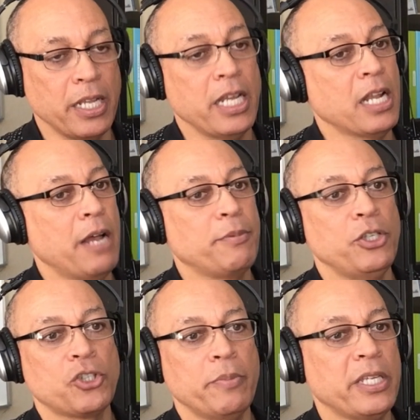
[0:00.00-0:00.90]
and again, I
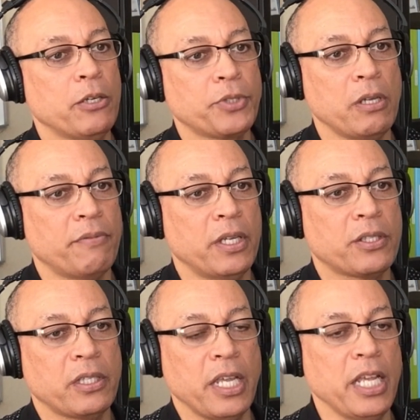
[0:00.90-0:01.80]
used to be guilty of
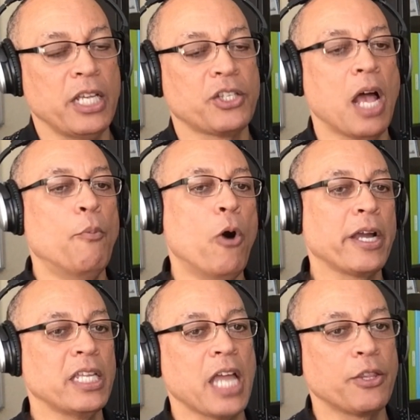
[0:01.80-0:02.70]
this, is I'm
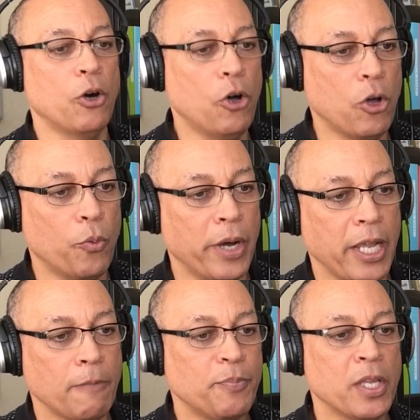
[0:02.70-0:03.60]
walking down the
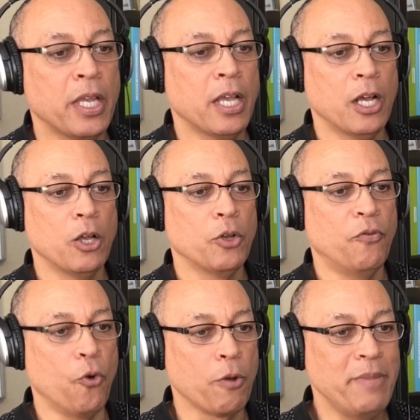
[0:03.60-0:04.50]
hallway
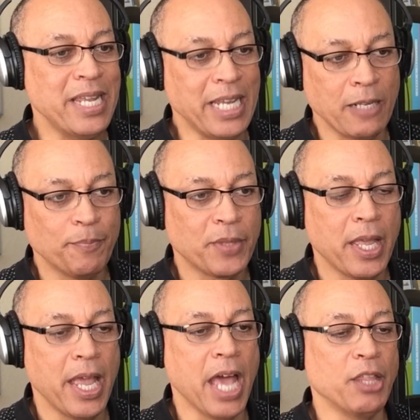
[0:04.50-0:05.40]
for a meeting,
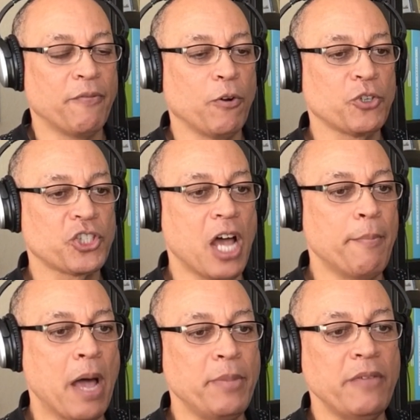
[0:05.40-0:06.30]
and the first
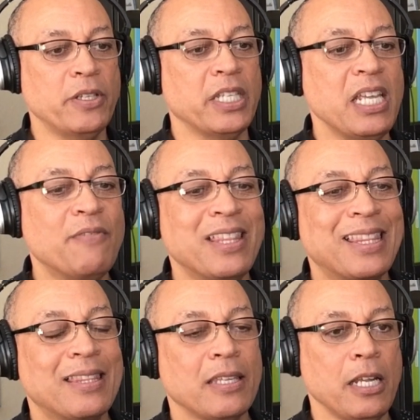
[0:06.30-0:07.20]
time I'm
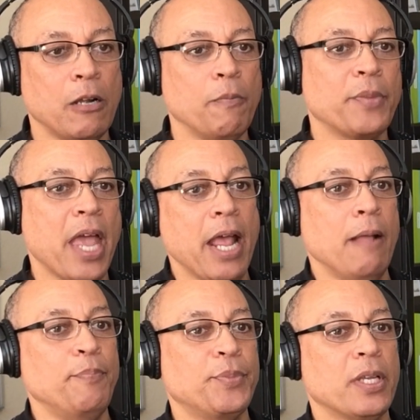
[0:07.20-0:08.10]
and
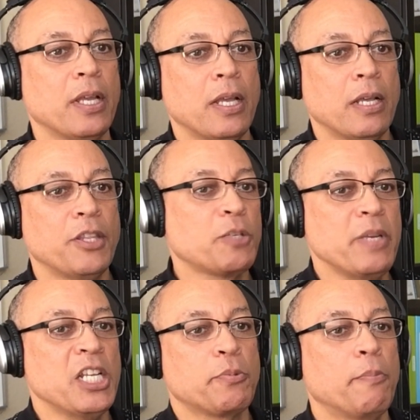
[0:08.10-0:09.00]
this
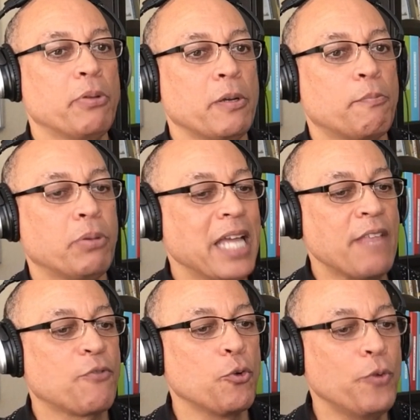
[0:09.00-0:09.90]
meeting has been
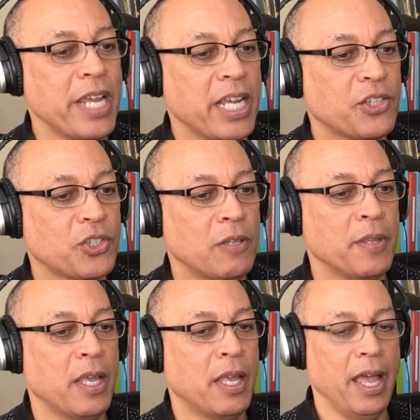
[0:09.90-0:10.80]
planned for weeks,
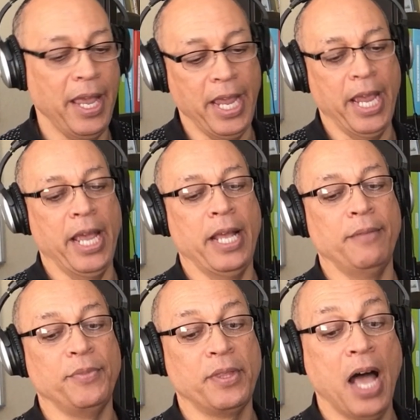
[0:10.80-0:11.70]

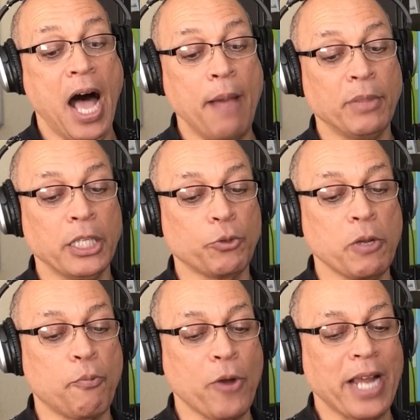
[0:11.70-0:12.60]
and I'm
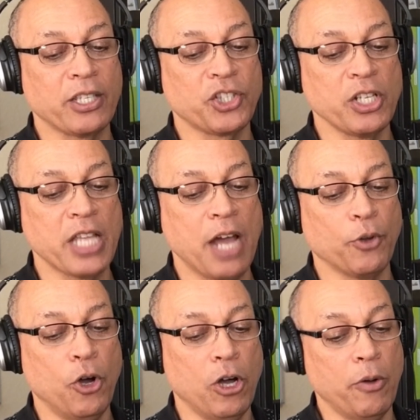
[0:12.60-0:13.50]
literally practicing down
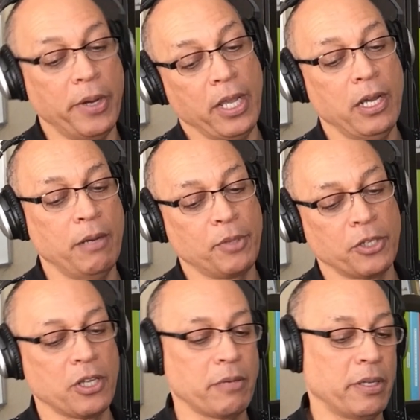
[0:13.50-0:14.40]
the hallway. Oh, I'm
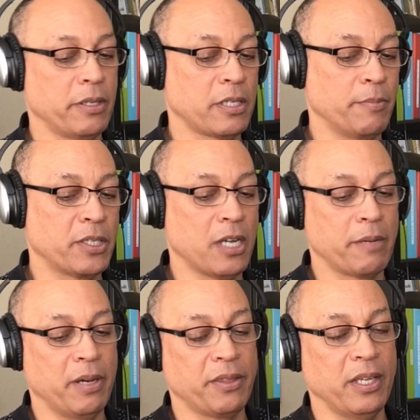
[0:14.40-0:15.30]
going to talk about this. I'm going to
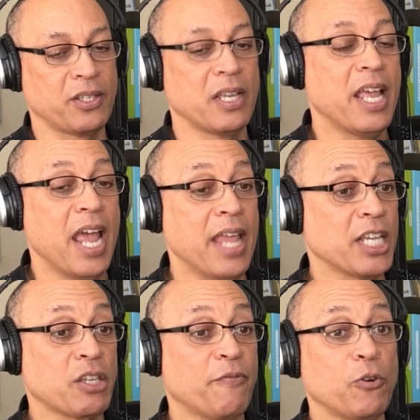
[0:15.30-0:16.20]
talk about this. And
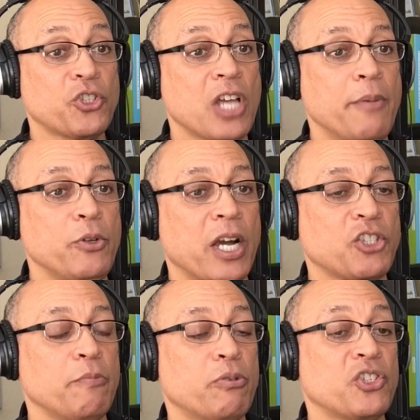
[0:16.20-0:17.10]
that's the first time you
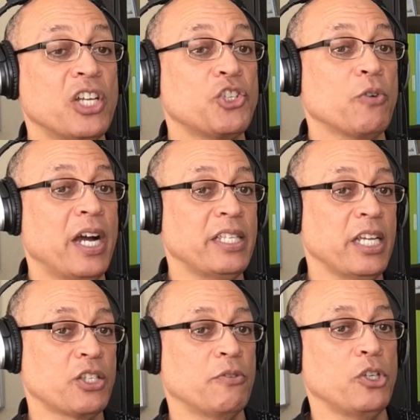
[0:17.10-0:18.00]
actually present your
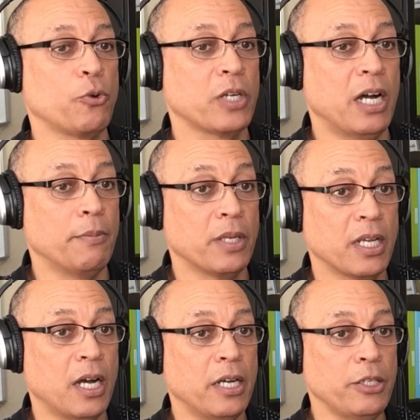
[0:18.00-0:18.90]
ideas and your
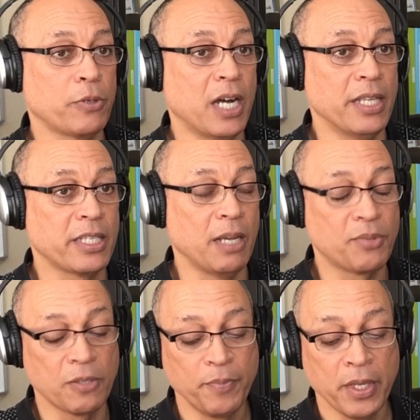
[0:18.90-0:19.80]

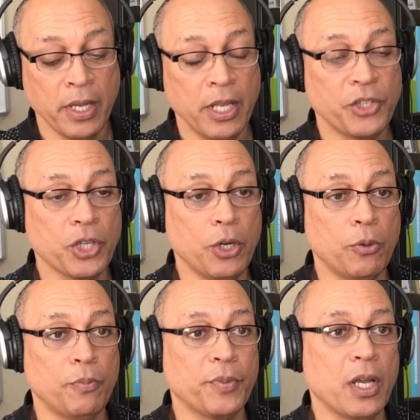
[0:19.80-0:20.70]
concepts.
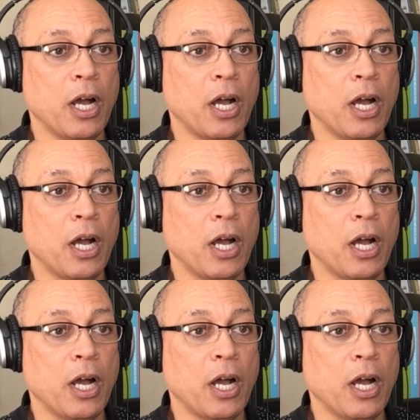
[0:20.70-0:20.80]
So